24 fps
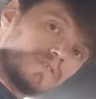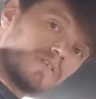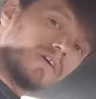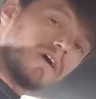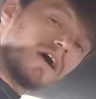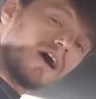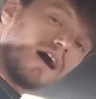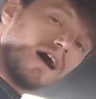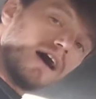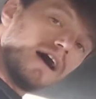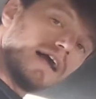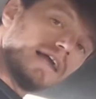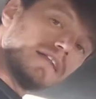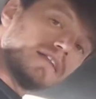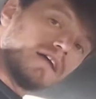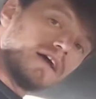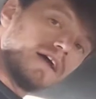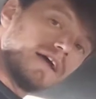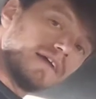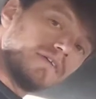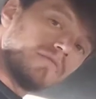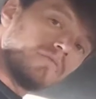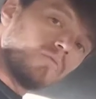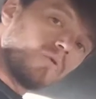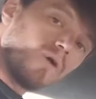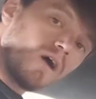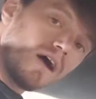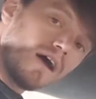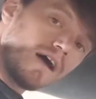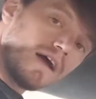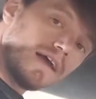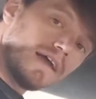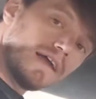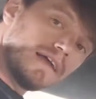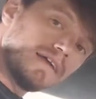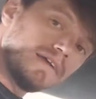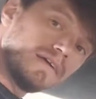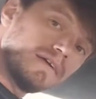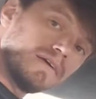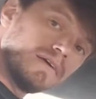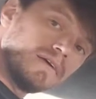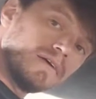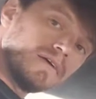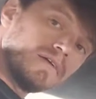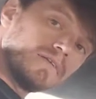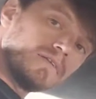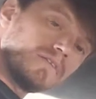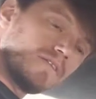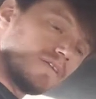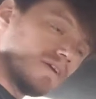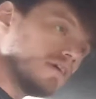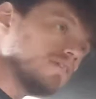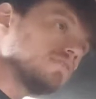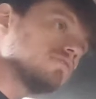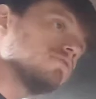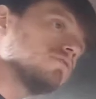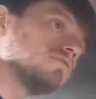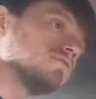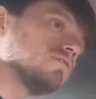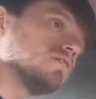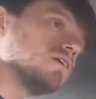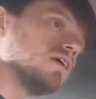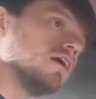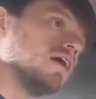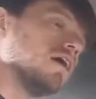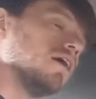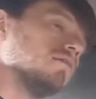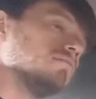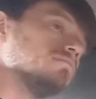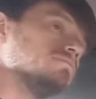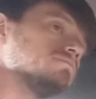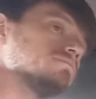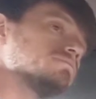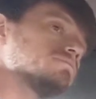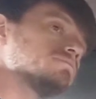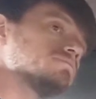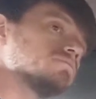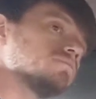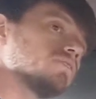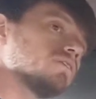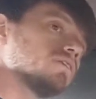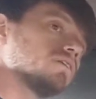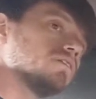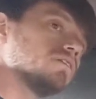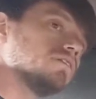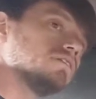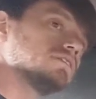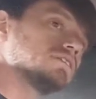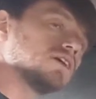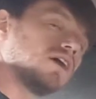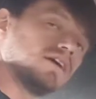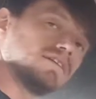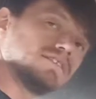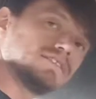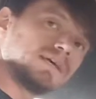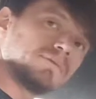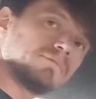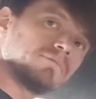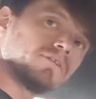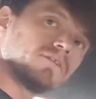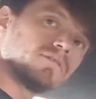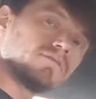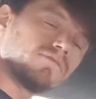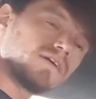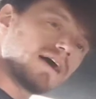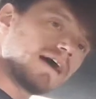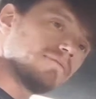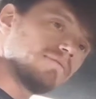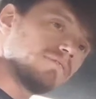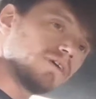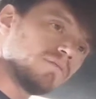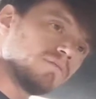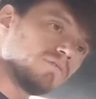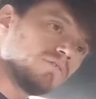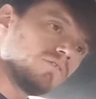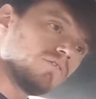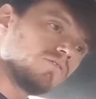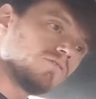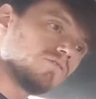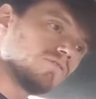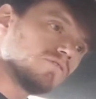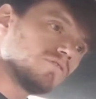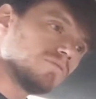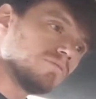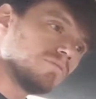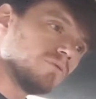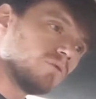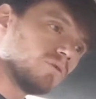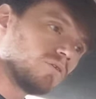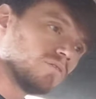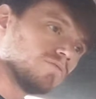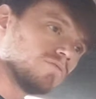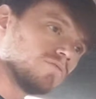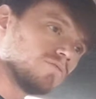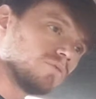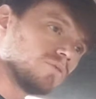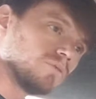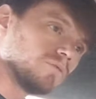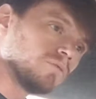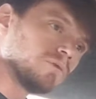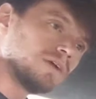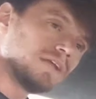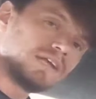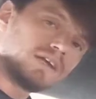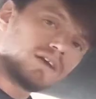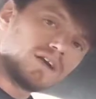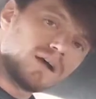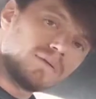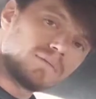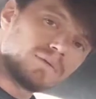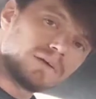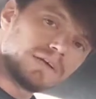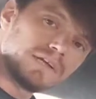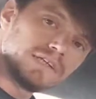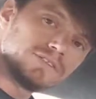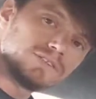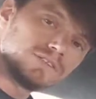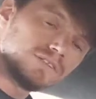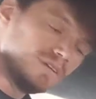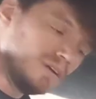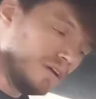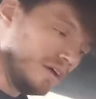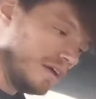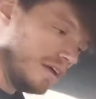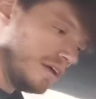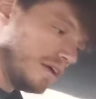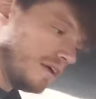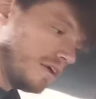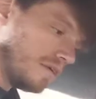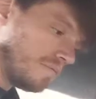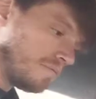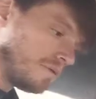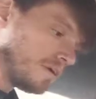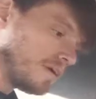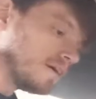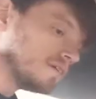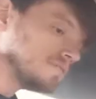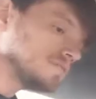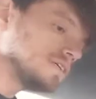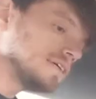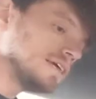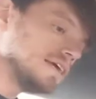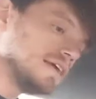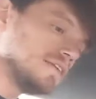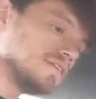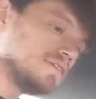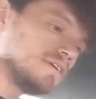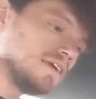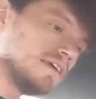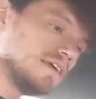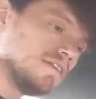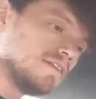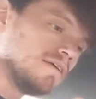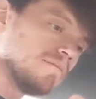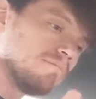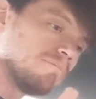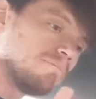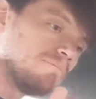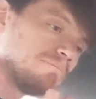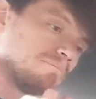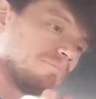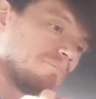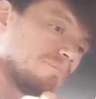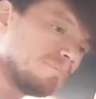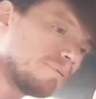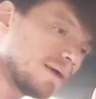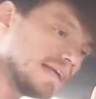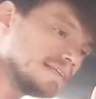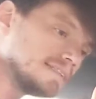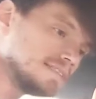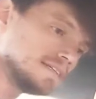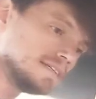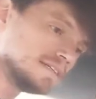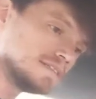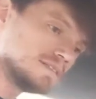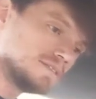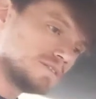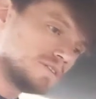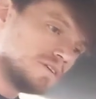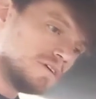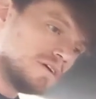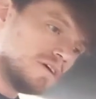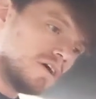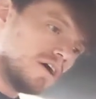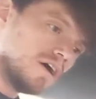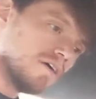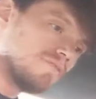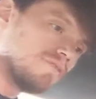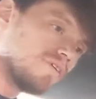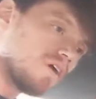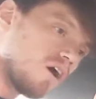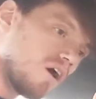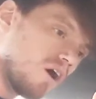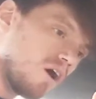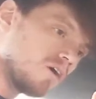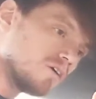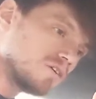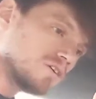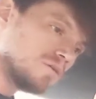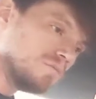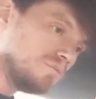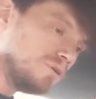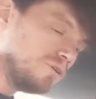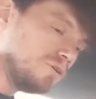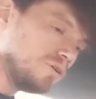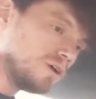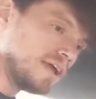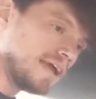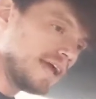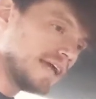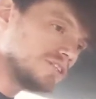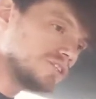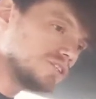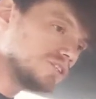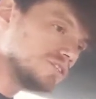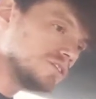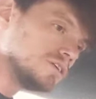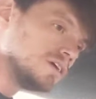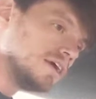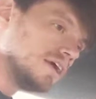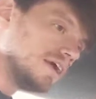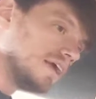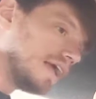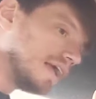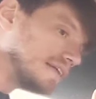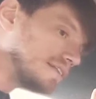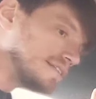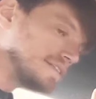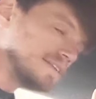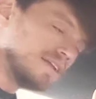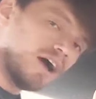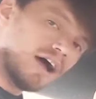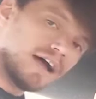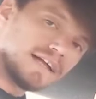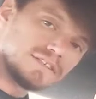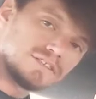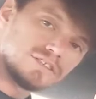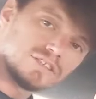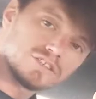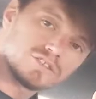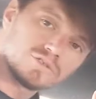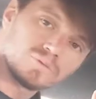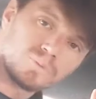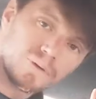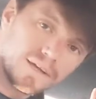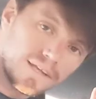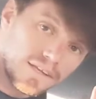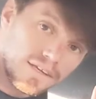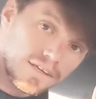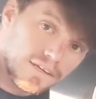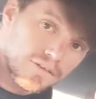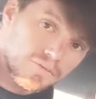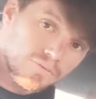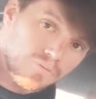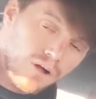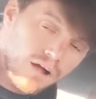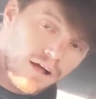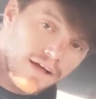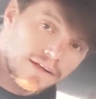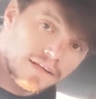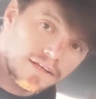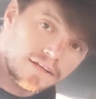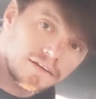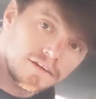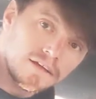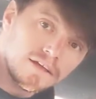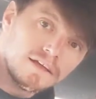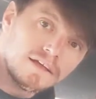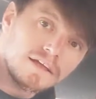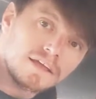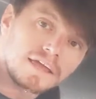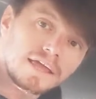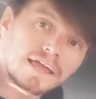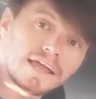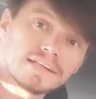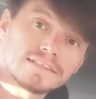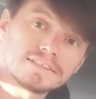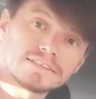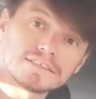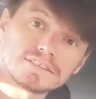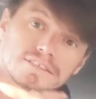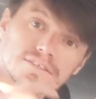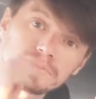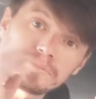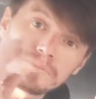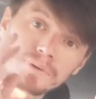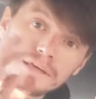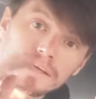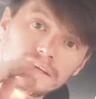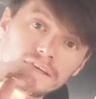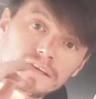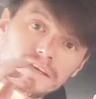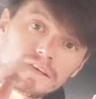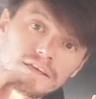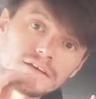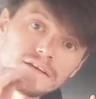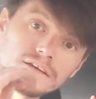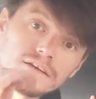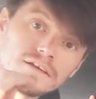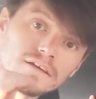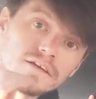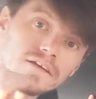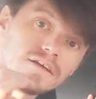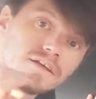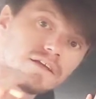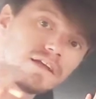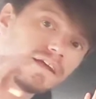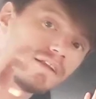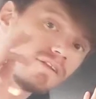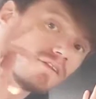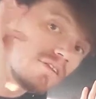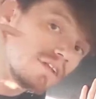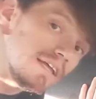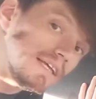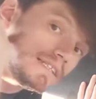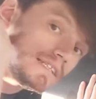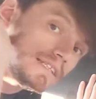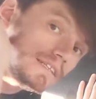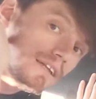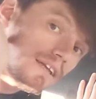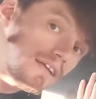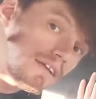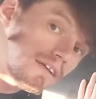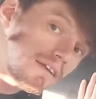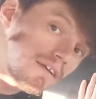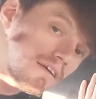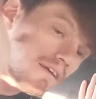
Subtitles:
to highlight why this concept of the 5 W's is important for reading comprehension, because it's in the basics of all communication. It's not just reading and writing. It's speaking and listening.